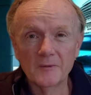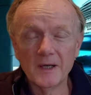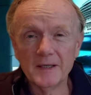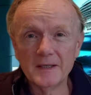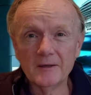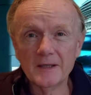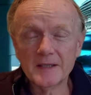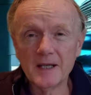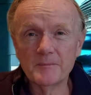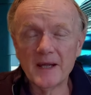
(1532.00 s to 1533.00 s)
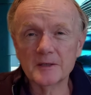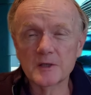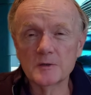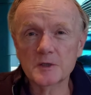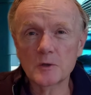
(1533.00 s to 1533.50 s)
Right, now let's head back to
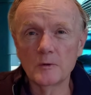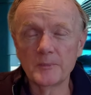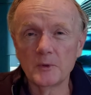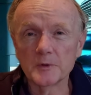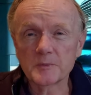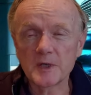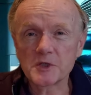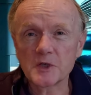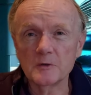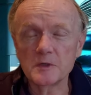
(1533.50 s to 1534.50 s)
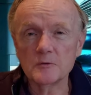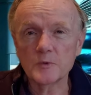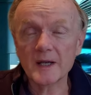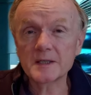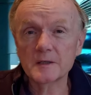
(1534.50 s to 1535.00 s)
those scoreboards we showed you
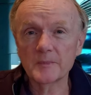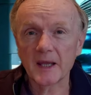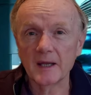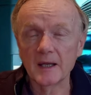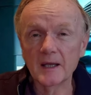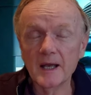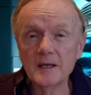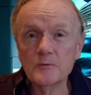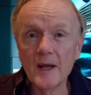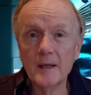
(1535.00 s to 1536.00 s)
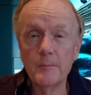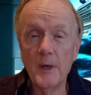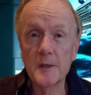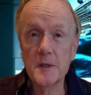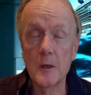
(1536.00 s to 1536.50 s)
right at the beginning and rank
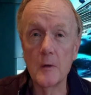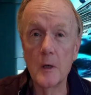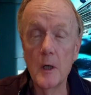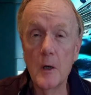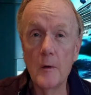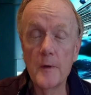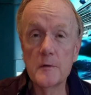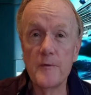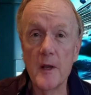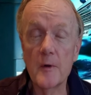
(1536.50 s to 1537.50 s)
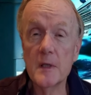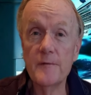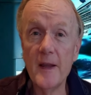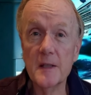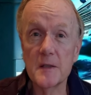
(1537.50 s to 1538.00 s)
Barcelona on those various
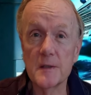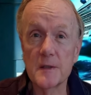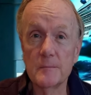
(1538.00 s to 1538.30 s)
factors.